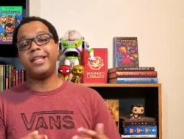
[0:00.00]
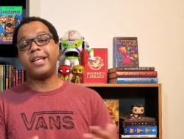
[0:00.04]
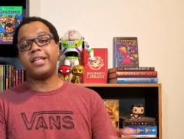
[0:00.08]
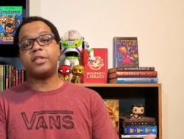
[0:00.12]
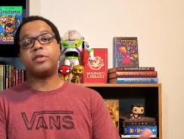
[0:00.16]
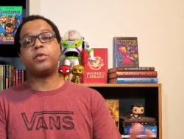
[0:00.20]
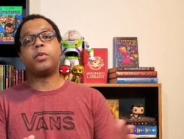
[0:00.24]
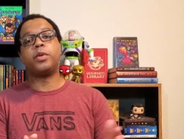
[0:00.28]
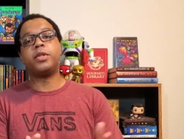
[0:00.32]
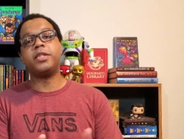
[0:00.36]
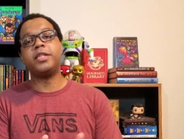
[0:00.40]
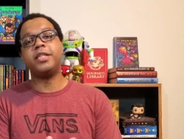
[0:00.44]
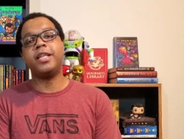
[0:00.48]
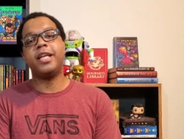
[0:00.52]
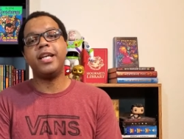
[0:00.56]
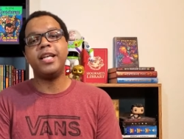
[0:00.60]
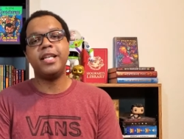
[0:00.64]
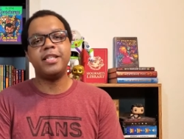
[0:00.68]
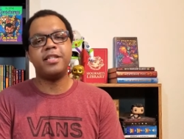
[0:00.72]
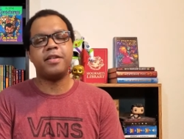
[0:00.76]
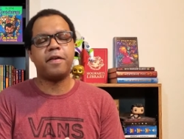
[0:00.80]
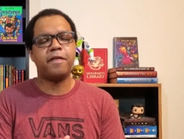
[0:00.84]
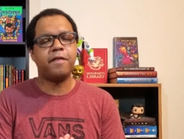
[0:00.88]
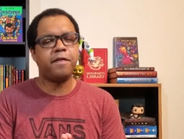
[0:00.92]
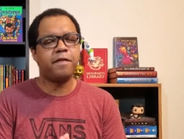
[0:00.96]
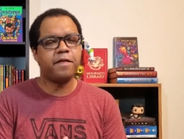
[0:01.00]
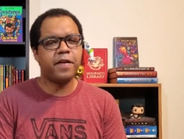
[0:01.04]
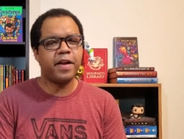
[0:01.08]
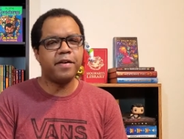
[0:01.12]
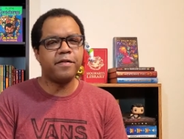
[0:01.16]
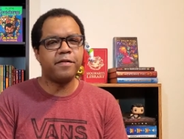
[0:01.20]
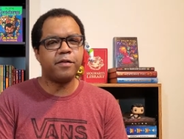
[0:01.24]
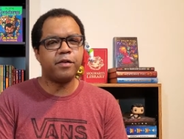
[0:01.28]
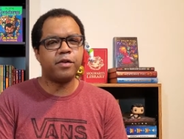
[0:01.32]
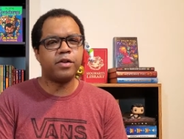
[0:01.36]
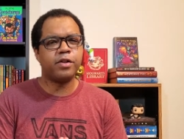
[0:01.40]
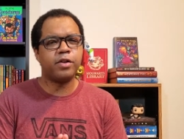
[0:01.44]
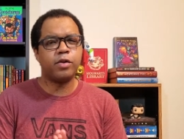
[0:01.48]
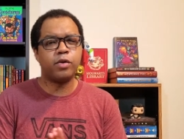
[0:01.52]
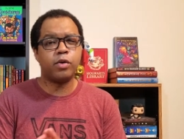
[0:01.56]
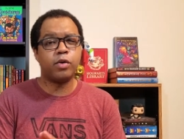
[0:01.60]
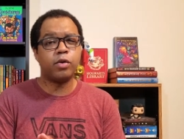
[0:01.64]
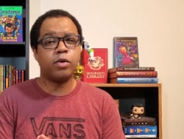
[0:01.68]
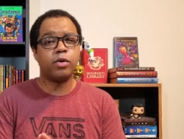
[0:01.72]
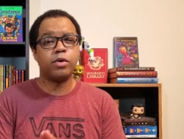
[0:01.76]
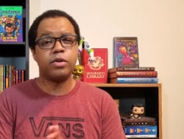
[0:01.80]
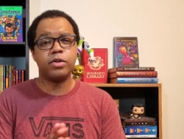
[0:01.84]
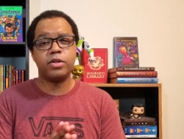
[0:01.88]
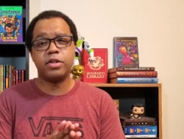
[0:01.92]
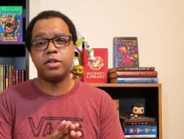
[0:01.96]
Next question is favorite
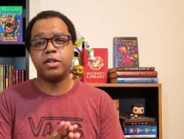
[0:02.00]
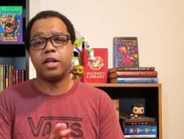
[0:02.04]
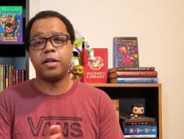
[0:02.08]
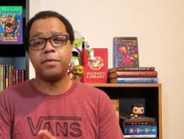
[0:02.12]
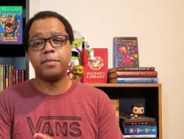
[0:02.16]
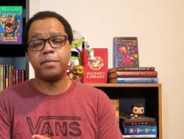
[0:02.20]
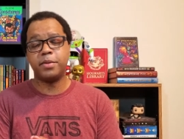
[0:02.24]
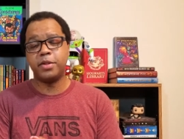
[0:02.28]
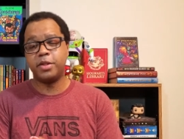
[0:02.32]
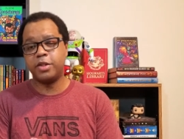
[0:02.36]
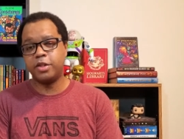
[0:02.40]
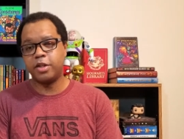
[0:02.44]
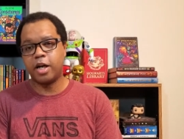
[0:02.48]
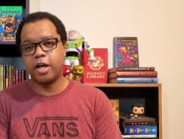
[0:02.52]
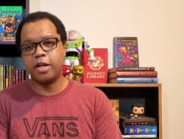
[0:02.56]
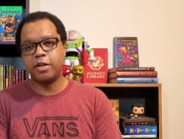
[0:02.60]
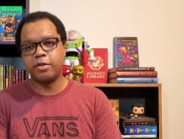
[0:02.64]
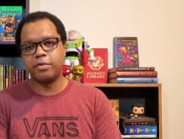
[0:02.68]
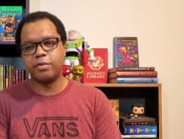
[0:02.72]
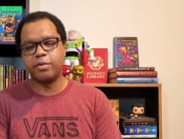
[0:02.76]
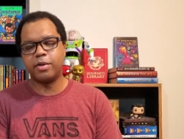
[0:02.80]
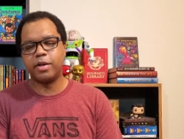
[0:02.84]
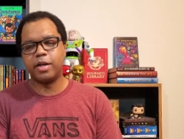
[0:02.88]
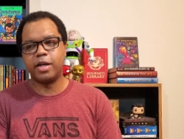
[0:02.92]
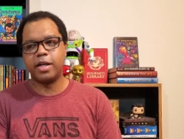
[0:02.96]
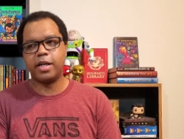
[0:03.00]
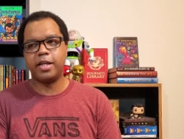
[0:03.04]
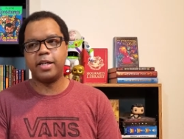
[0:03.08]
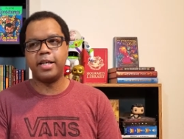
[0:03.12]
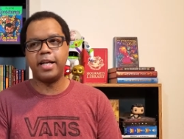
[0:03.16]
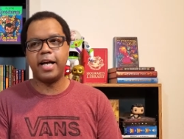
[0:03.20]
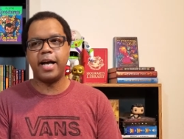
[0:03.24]
horror subgenre.